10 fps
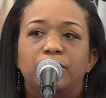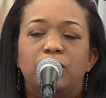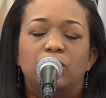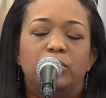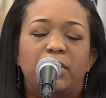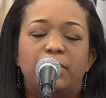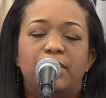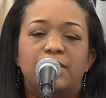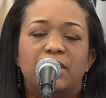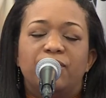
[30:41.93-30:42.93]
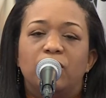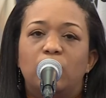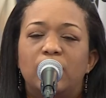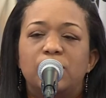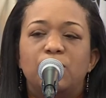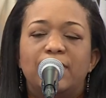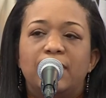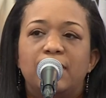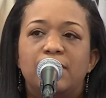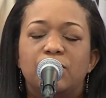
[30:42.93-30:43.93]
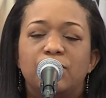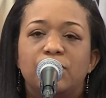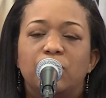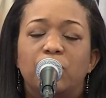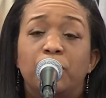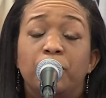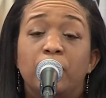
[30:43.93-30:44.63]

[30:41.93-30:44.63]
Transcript: maybe sick for 1-2 days or so.